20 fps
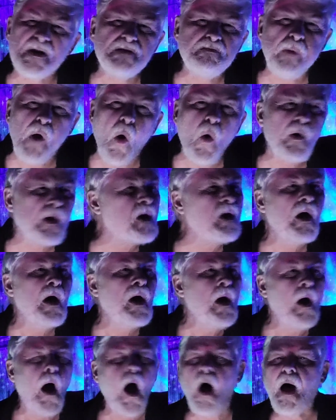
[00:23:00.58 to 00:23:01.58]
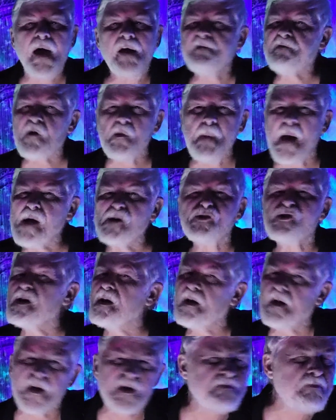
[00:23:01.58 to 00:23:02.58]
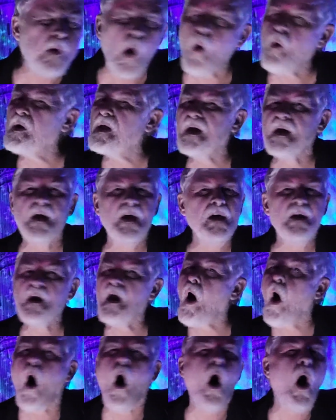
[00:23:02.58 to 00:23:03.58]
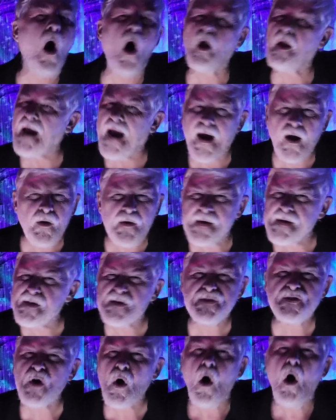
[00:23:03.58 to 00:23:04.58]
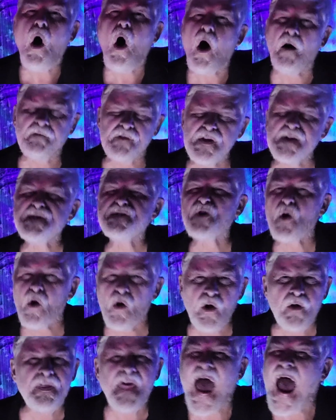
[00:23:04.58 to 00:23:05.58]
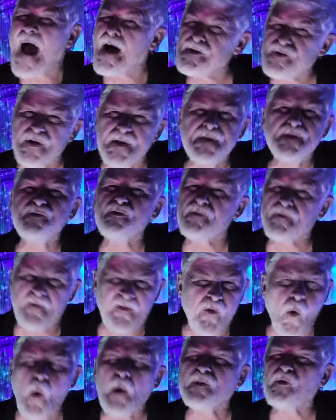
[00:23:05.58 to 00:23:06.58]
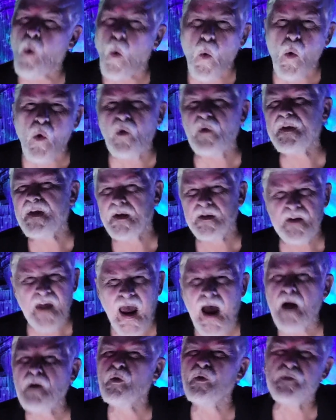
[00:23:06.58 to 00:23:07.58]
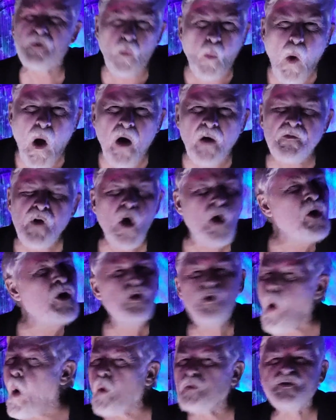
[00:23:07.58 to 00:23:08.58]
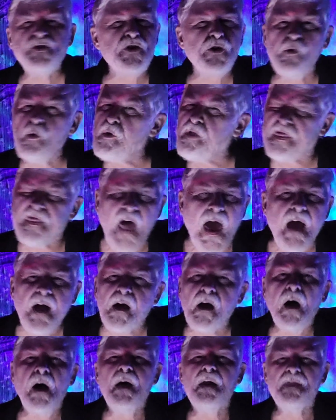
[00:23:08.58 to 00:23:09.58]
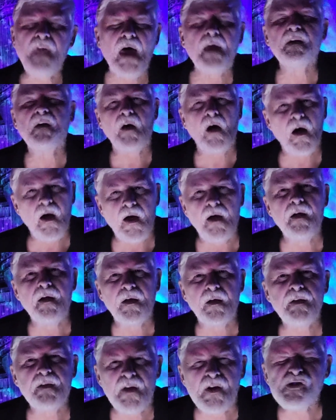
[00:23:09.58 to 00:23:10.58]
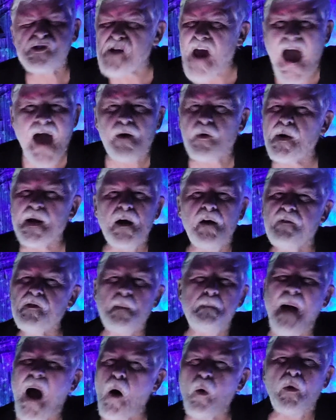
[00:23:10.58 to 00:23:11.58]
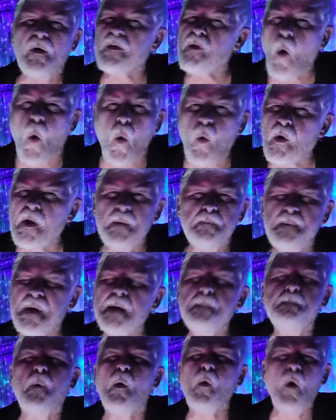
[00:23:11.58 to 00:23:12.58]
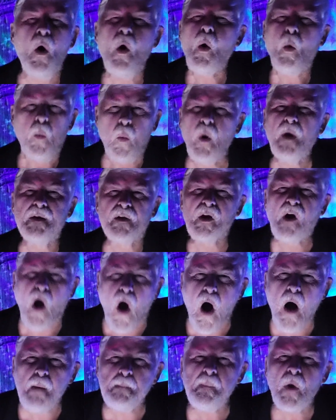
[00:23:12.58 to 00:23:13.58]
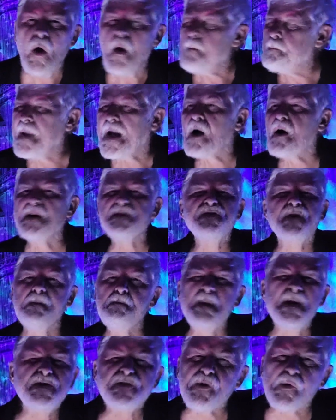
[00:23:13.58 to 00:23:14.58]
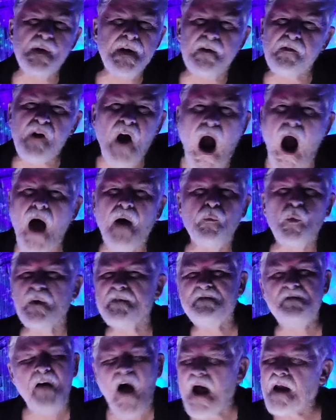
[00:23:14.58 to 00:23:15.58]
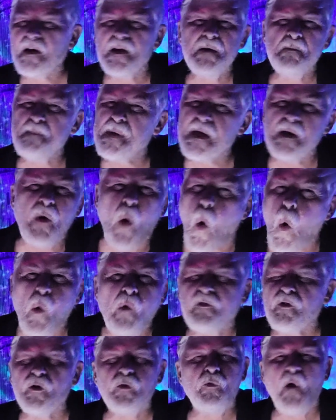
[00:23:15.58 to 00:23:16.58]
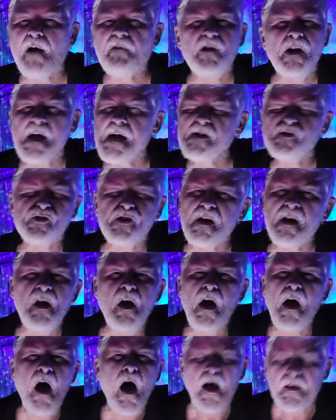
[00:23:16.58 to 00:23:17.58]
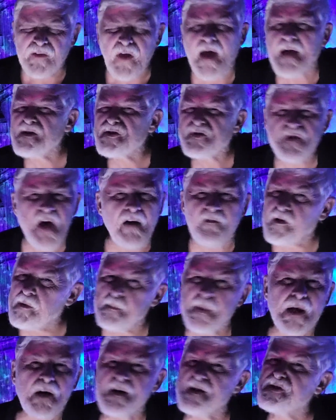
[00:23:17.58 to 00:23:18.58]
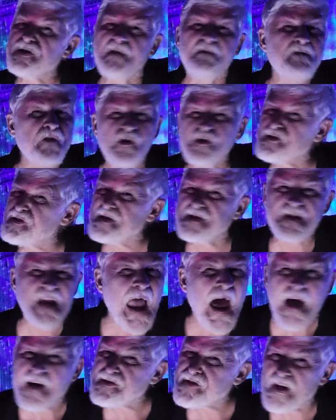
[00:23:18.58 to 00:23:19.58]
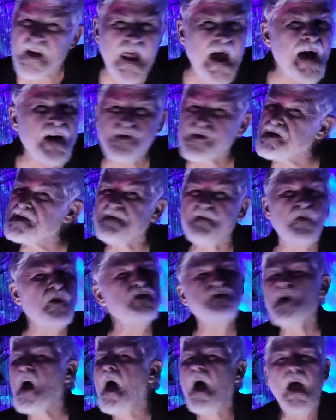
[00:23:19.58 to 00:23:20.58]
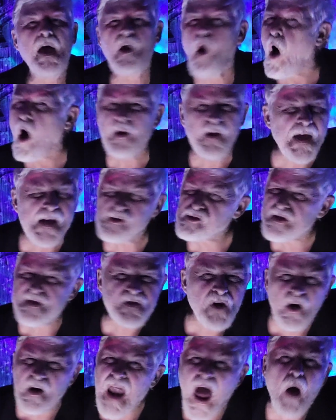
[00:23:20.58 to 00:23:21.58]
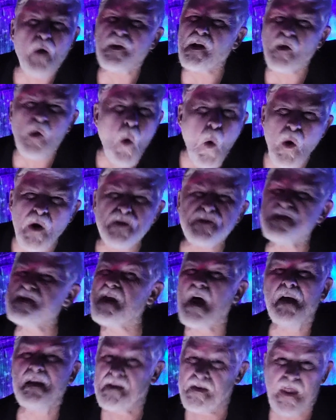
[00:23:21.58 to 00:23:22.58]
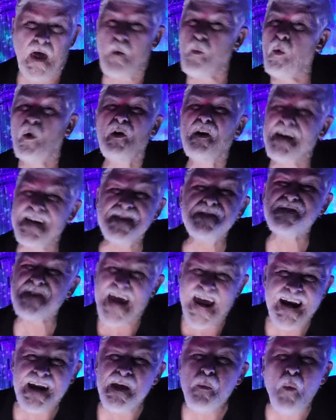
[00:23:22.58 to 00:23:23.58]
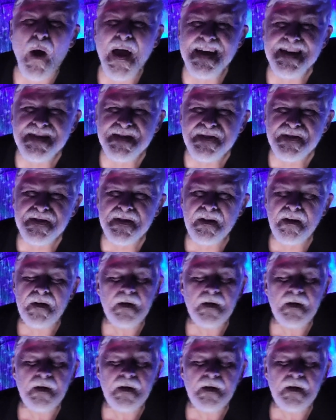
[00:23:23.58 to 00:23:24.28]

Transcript: exploding, uh, information exploding in all areas of this earth as it is foretold in Daniel 12? Don't you think that uh, the shattering of the power of the holy people would come because the mystery of God would finally be over. Revelation 10 7, because the first is last, the last is first, and all nations are now the Lord's, then they were His anyways.